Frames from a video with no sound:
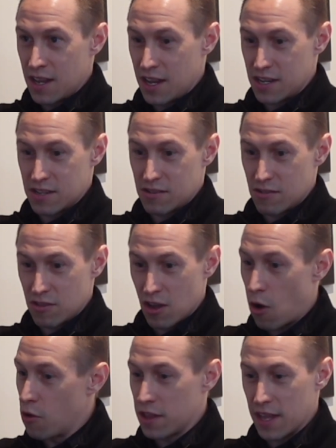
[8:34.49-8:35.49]
is
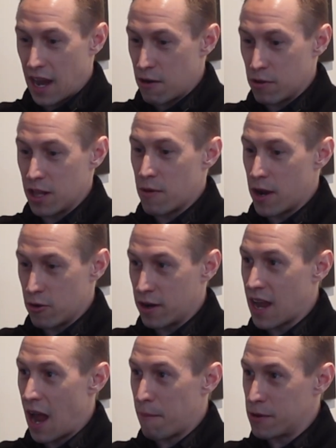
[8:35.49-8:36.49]
the only thing I really want to
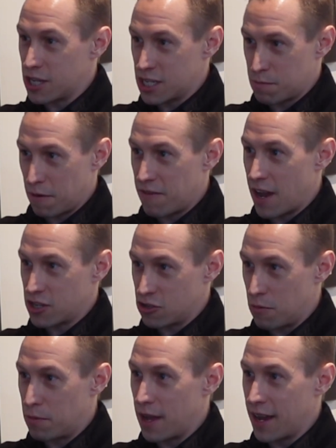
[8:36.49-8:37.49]
accomplish as a
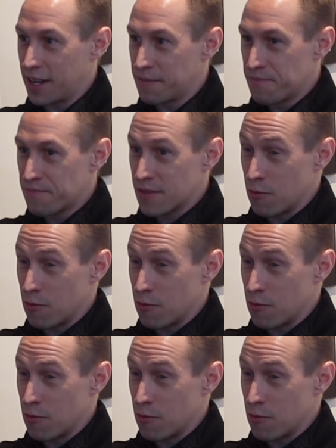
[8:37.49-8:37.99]
professional playing.